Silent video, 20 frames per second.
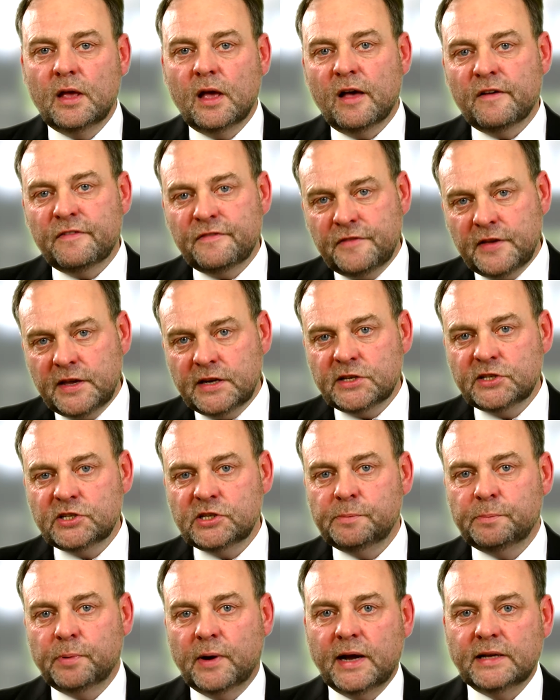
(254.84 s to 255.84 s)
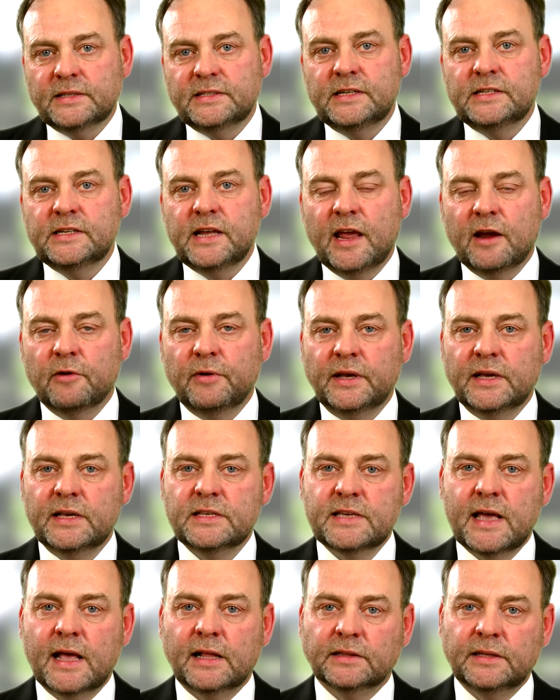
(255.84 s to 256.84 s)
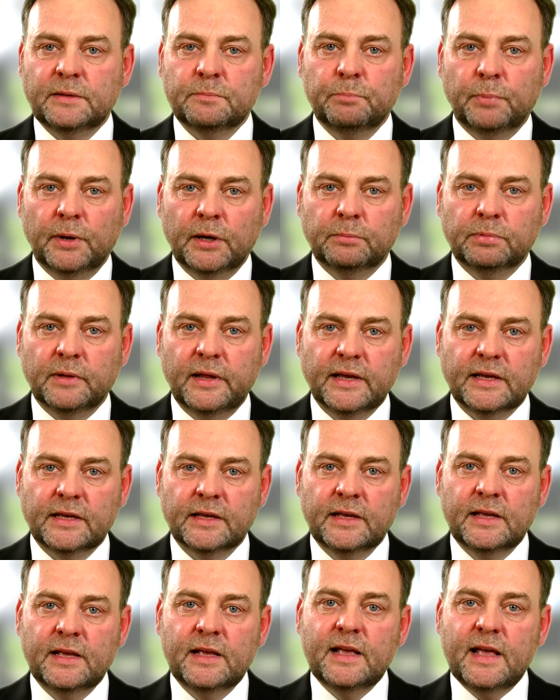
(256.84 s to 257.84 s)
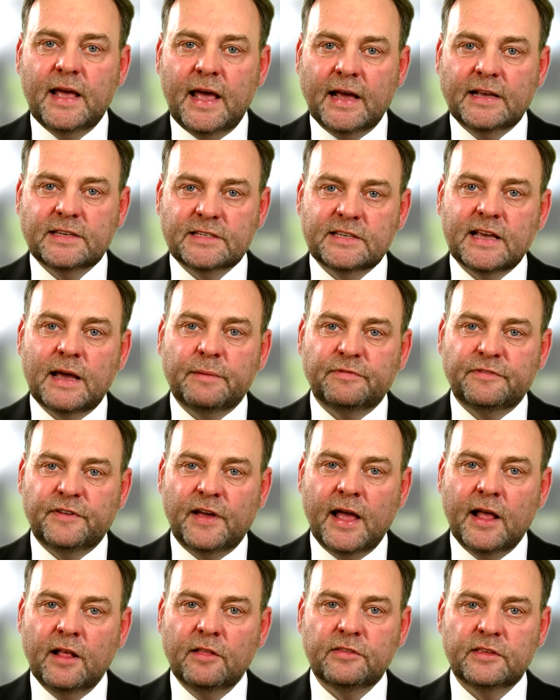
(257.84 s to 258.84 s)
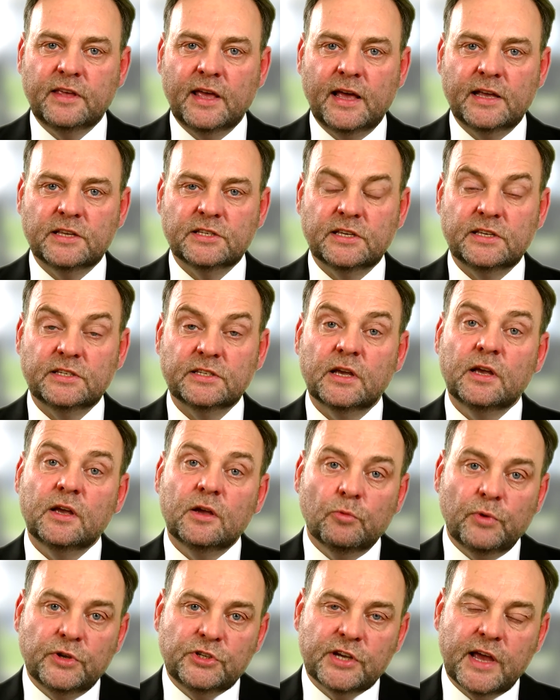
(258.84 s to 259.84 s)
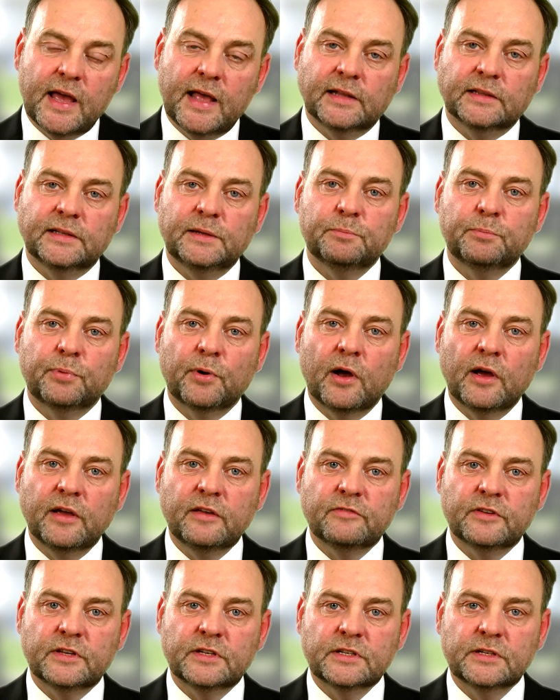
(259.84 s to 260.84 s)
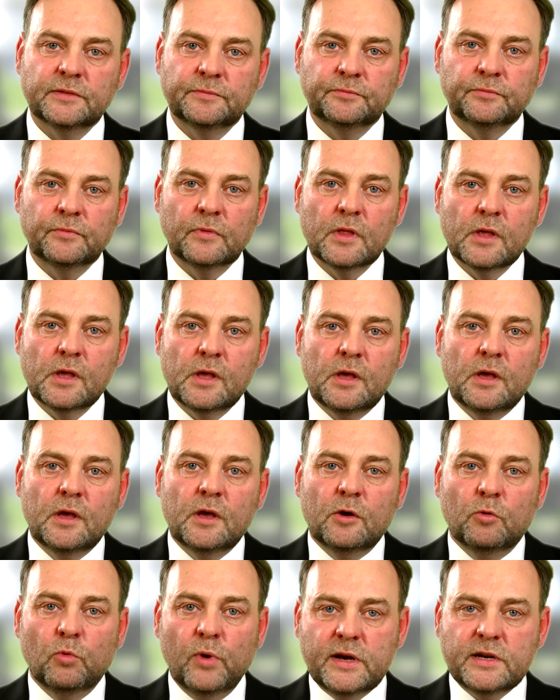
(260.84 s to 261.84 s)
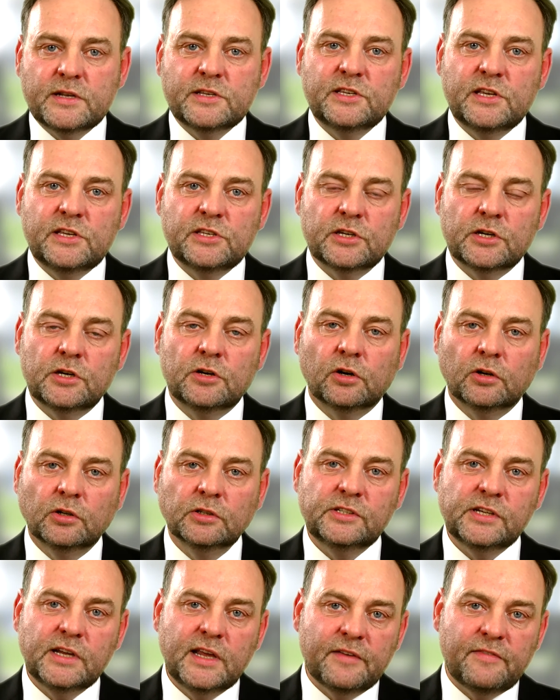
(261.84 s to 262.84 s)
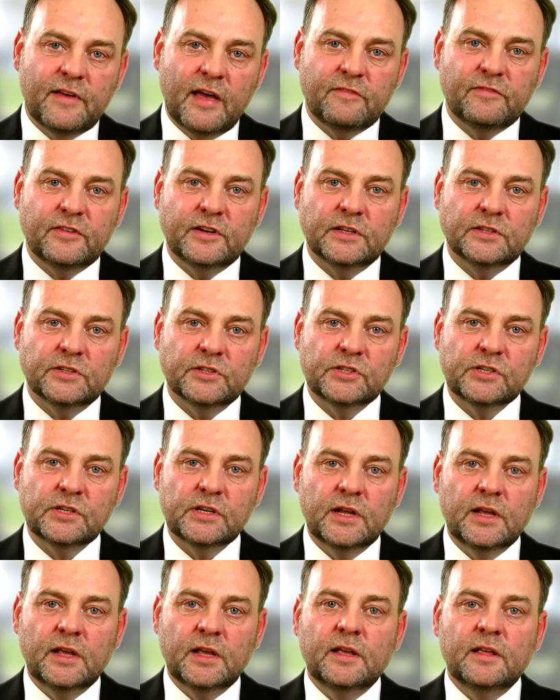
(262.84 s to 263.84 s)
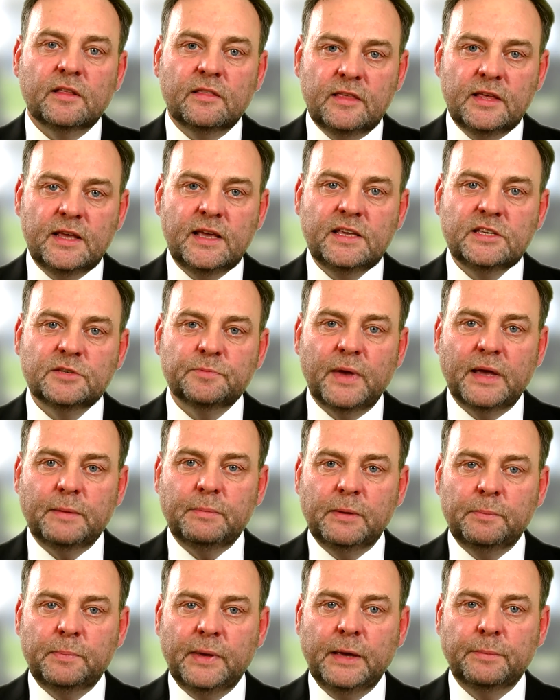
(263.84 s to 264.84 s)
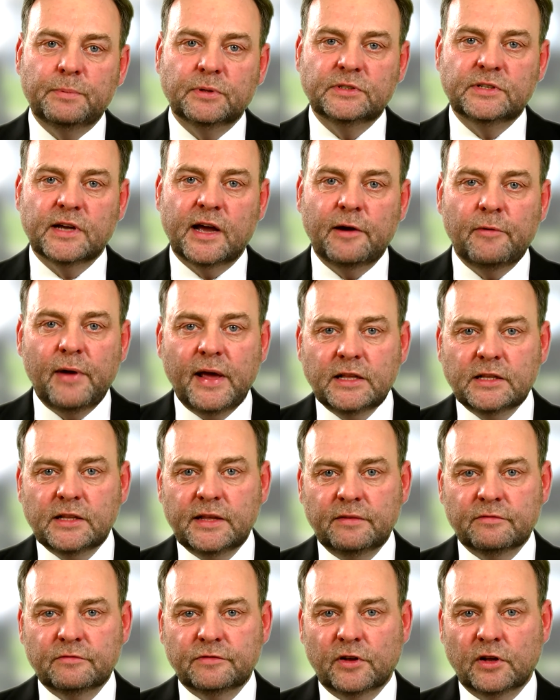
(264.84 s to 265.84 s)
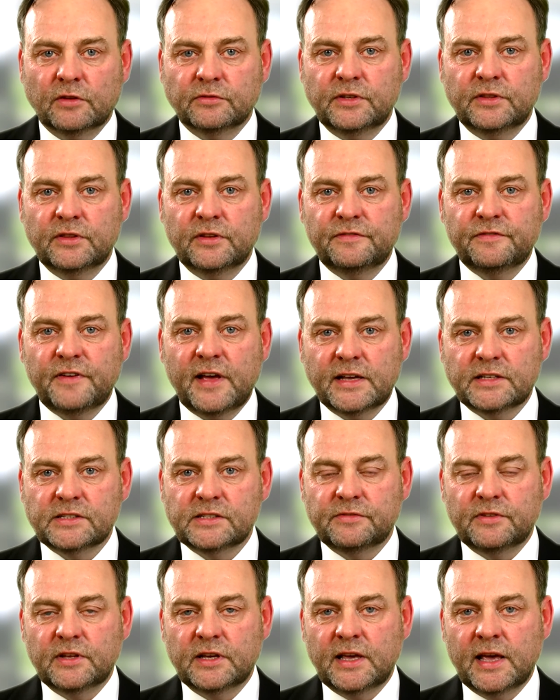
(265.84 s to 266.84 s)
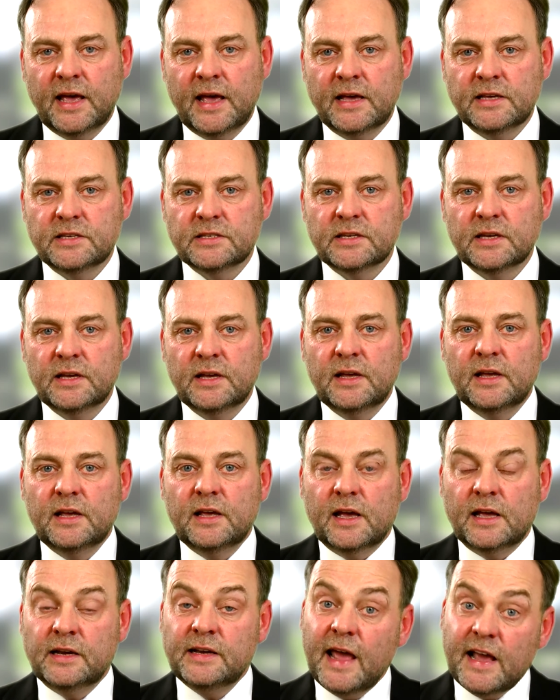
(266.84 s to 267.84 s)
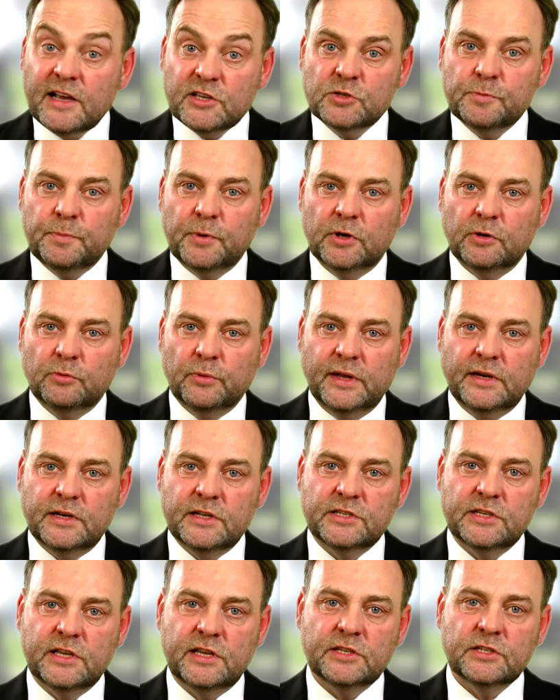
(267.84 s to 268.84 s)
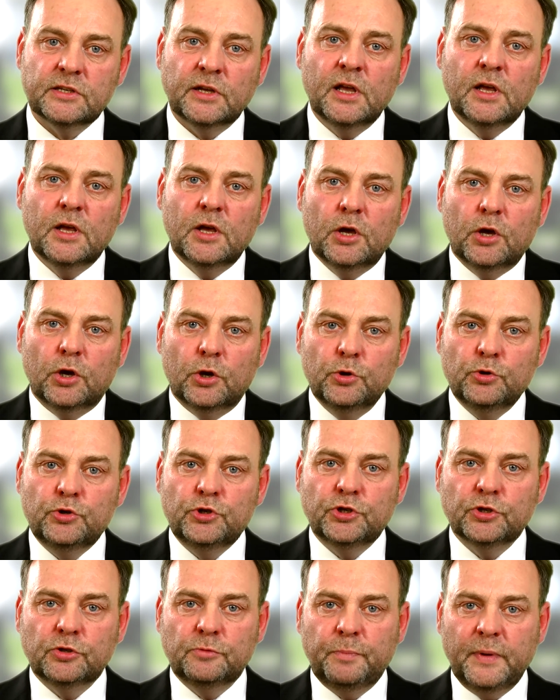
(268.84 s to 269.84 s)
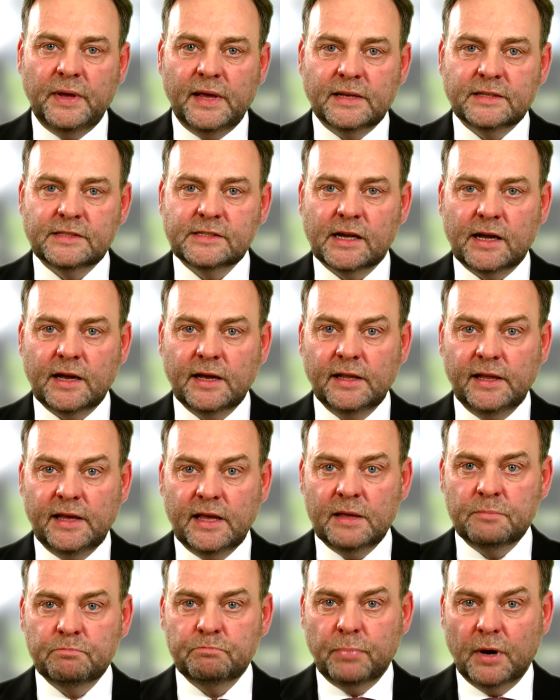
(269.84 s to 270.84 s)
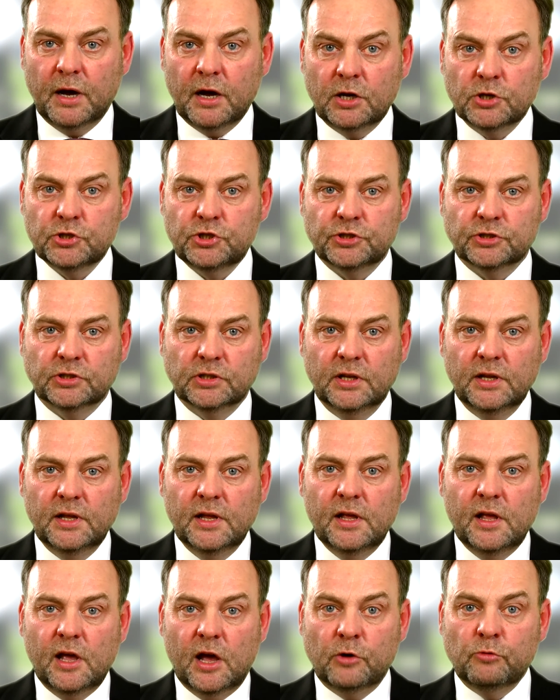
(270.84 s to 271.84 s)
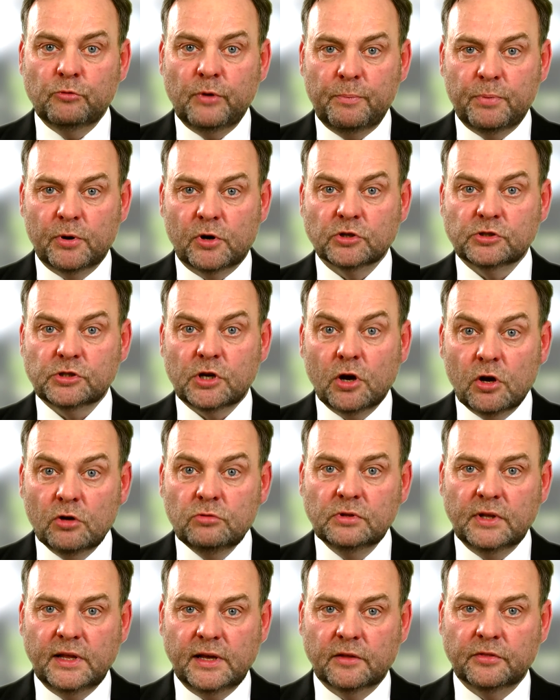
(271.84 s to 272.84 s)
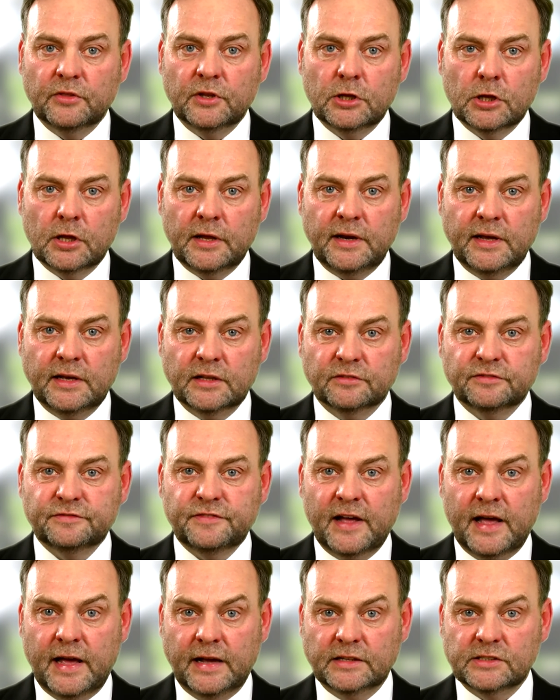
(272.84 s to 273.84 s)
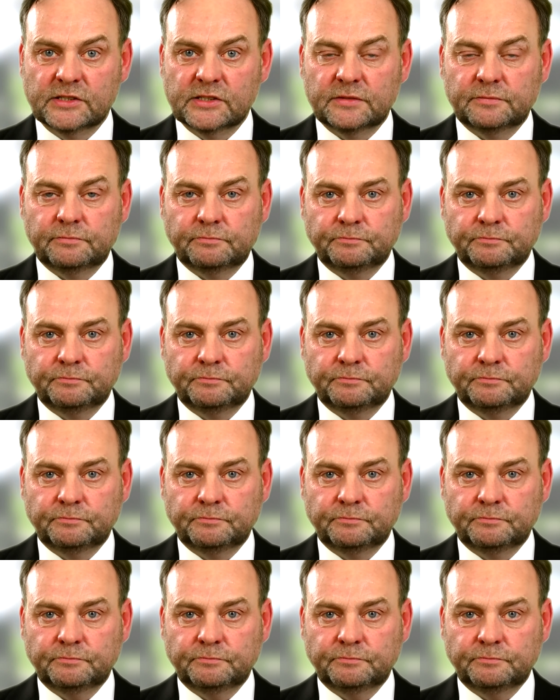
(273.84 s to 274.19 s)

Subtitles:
A fitness to practice hearing is held in public, except for health cases which are held in private. Witnesses are called to give evidence. These may be people directly involved in the facts of the case and expert witnesses who should be entirely impartial and report only on the clinical facts.